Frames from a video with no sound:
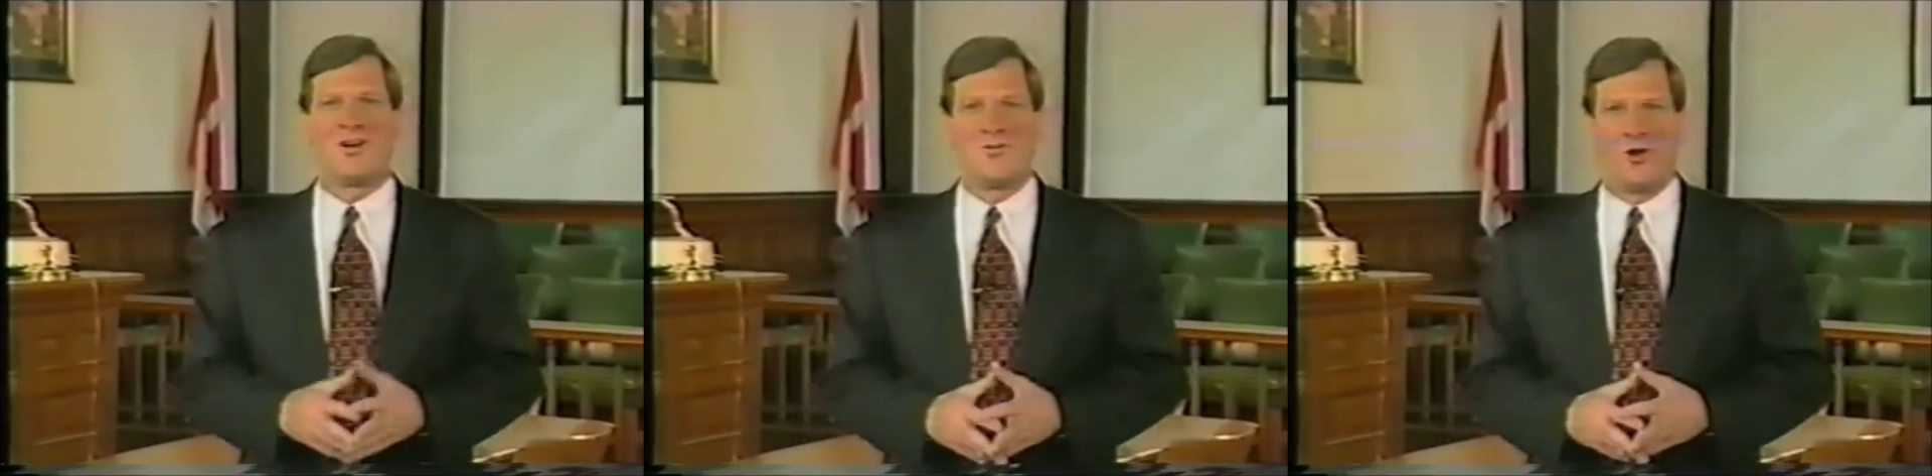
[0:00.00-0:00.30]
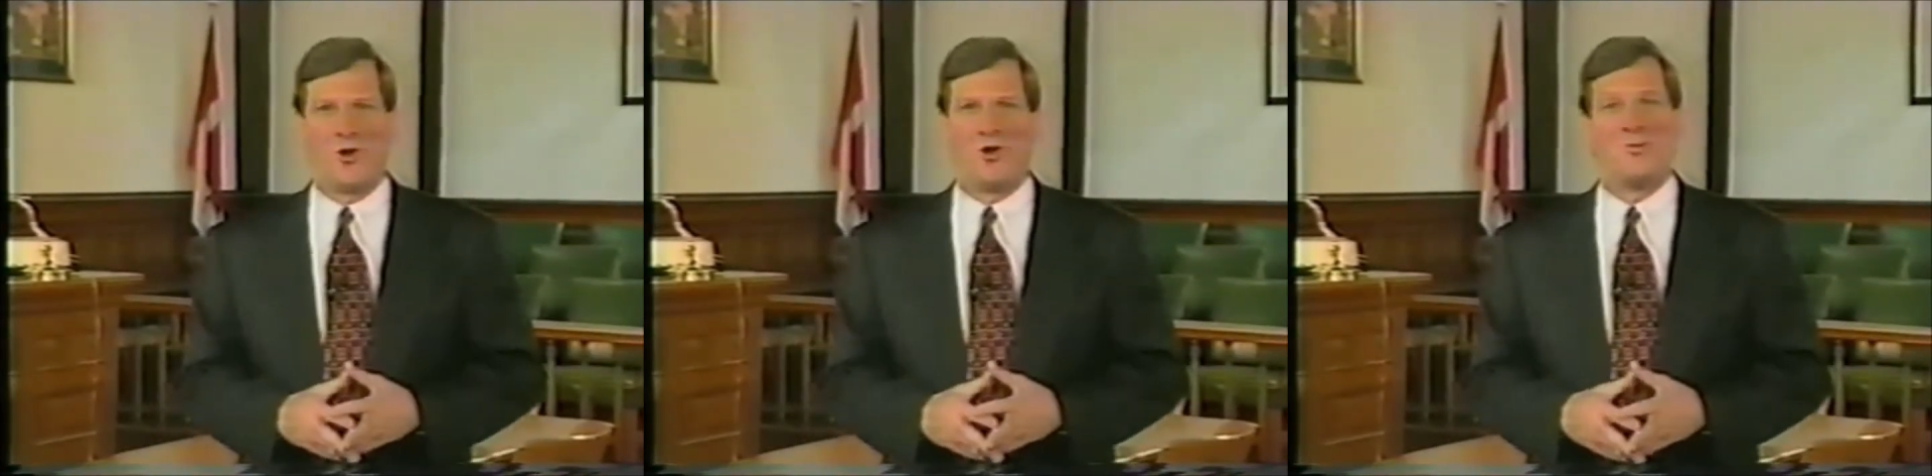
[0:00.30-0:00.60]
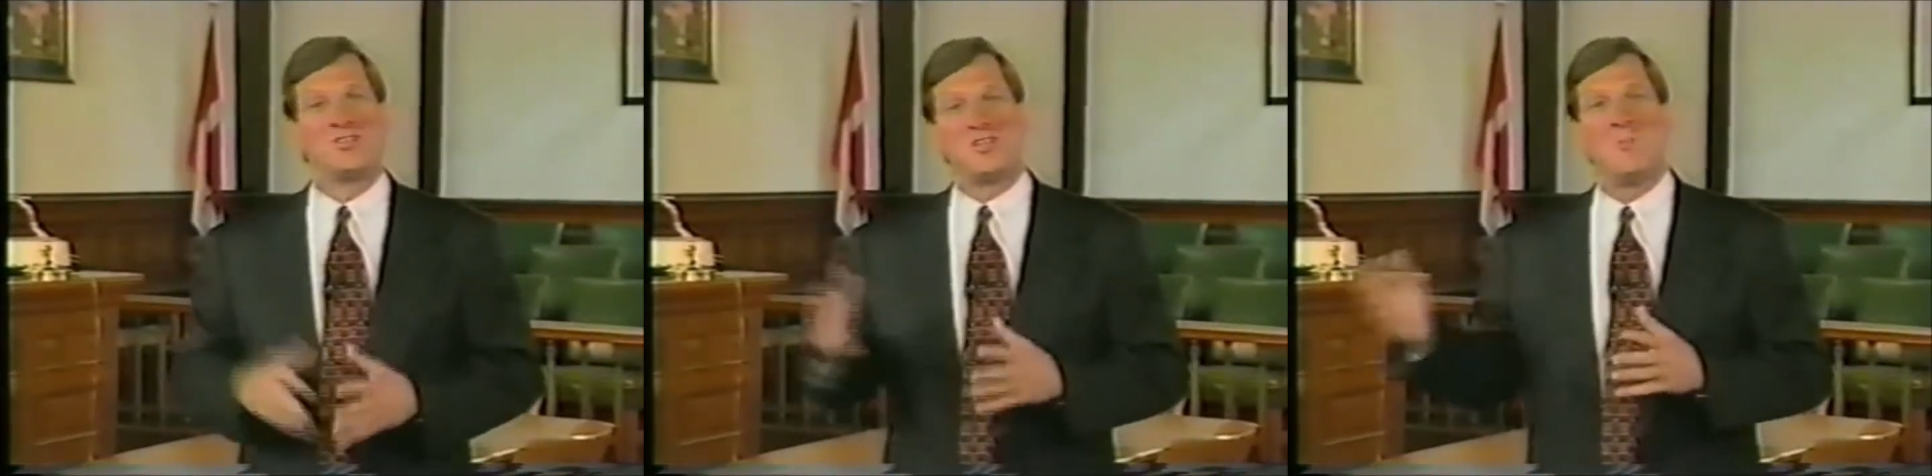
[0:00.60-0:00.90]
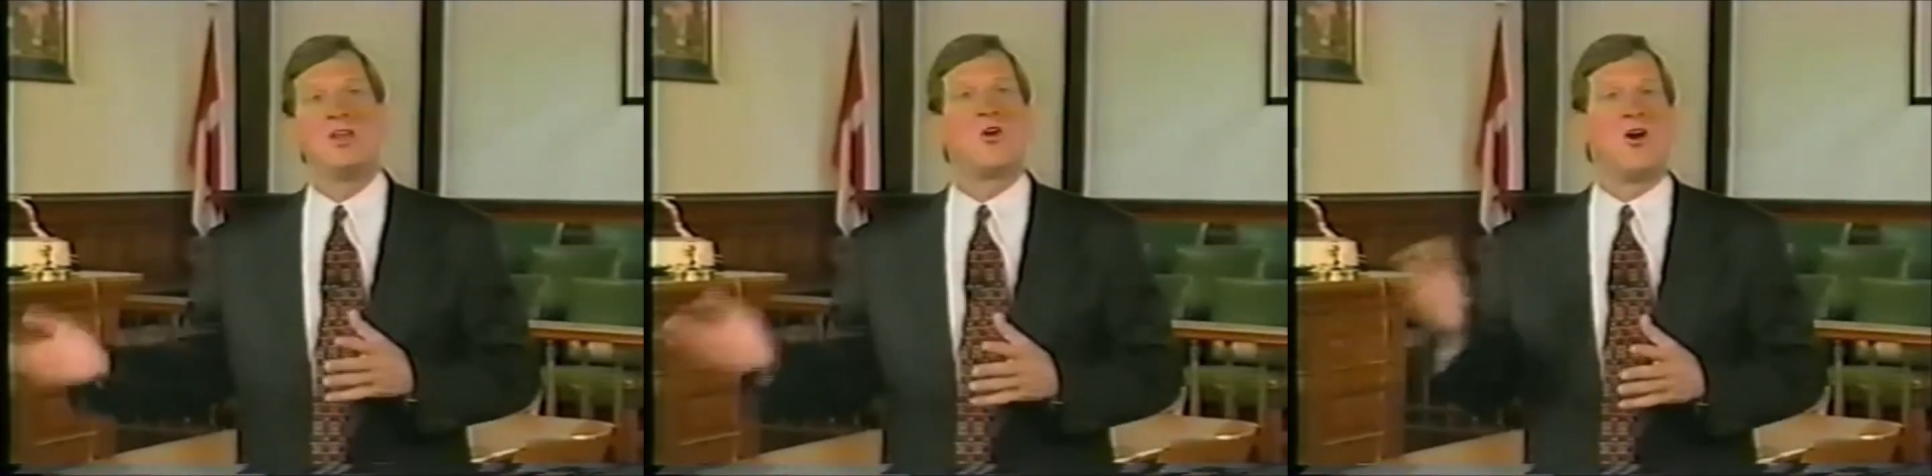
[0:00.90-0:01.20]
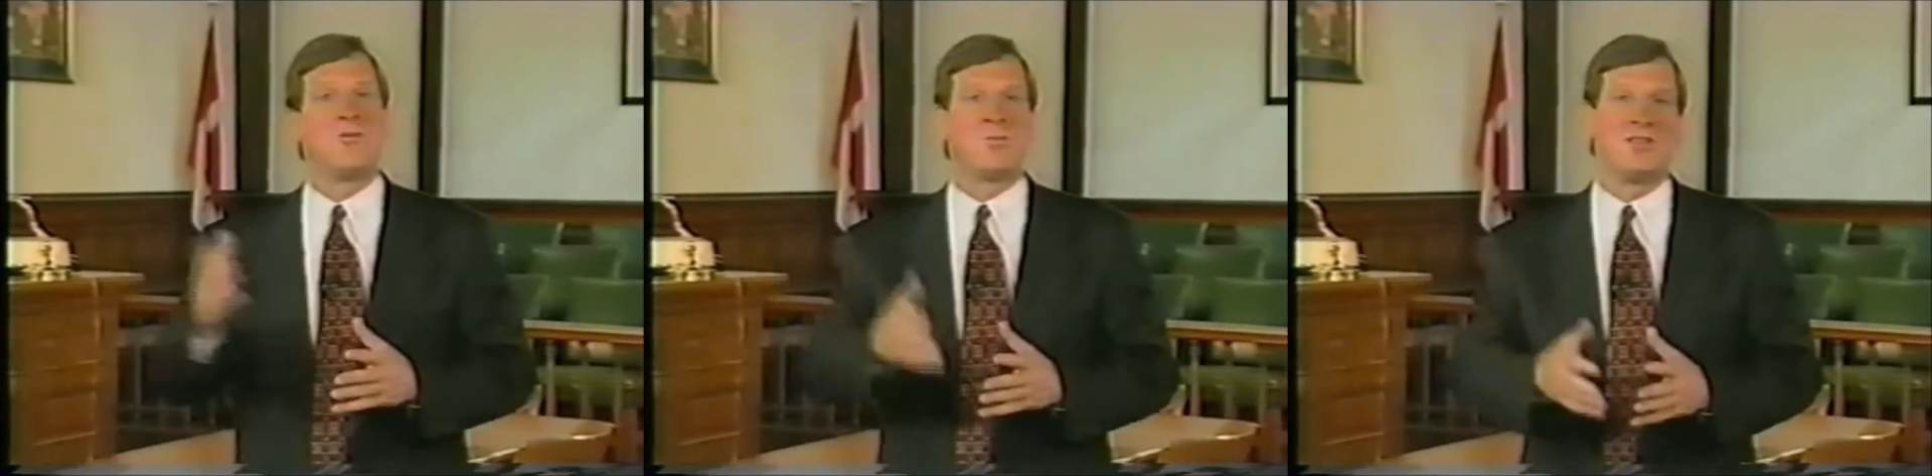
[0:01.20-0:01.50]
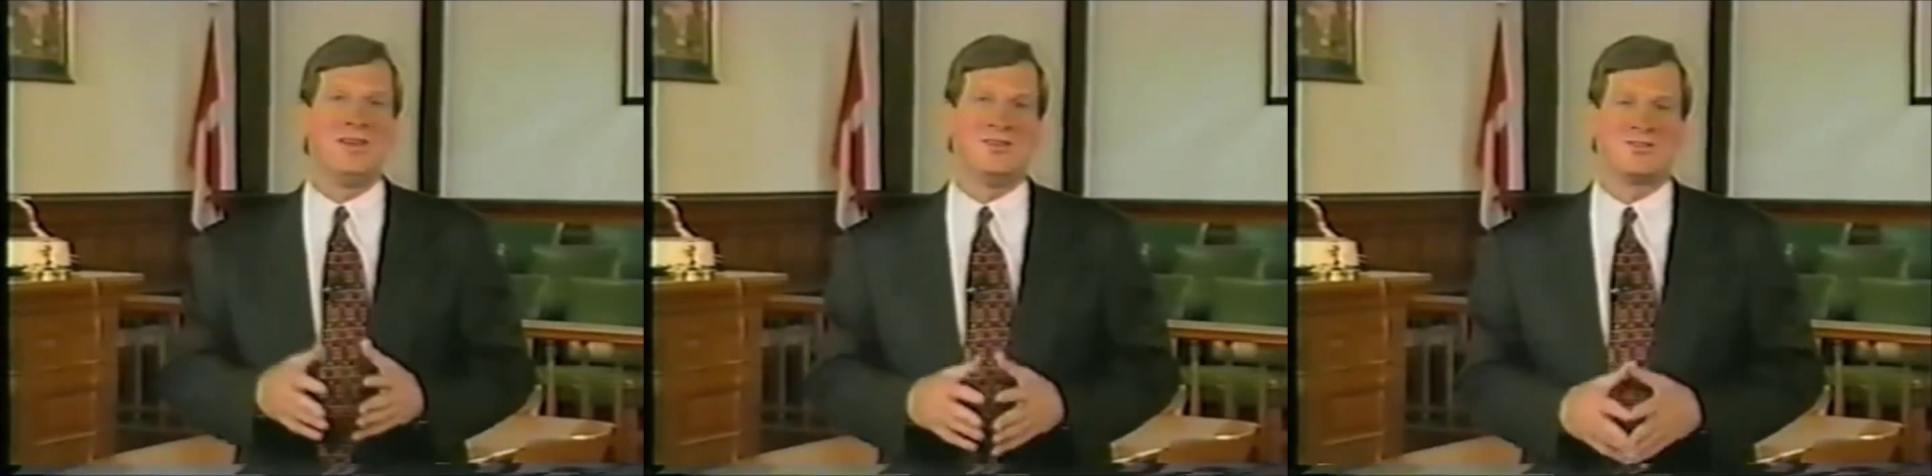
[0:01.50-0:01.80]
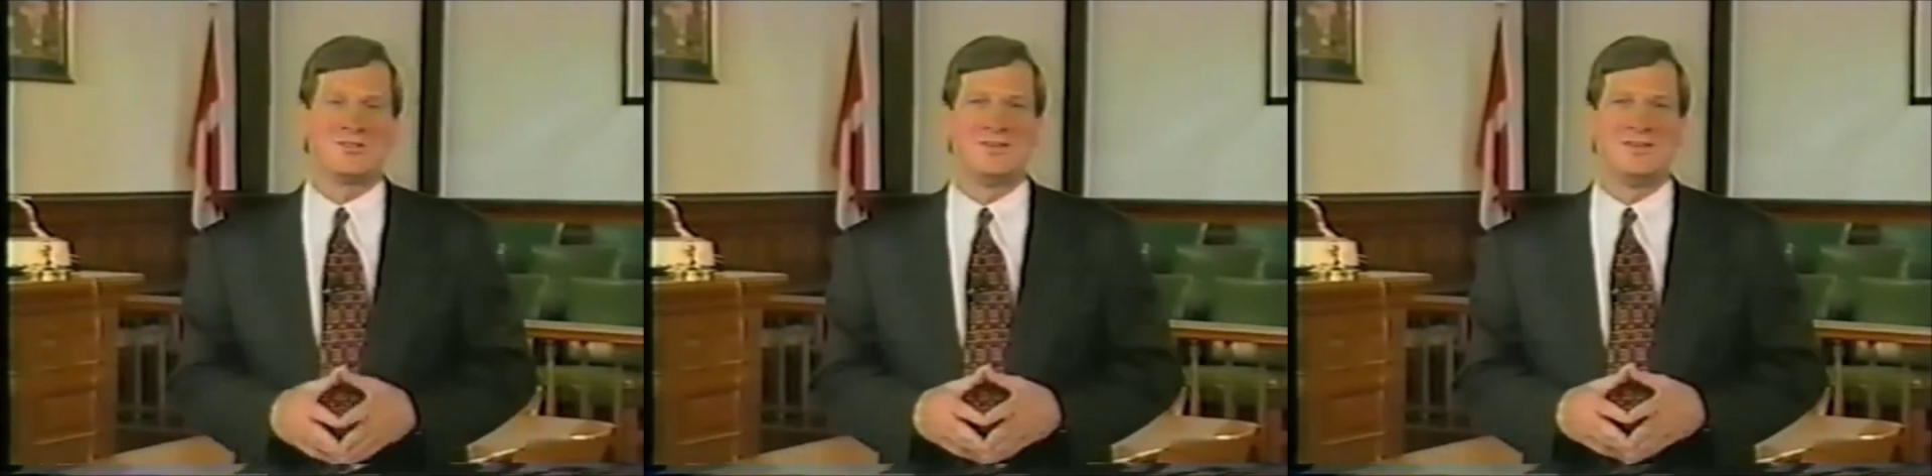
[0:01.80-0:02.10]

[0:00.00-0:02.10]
of the home, and somebody called the police.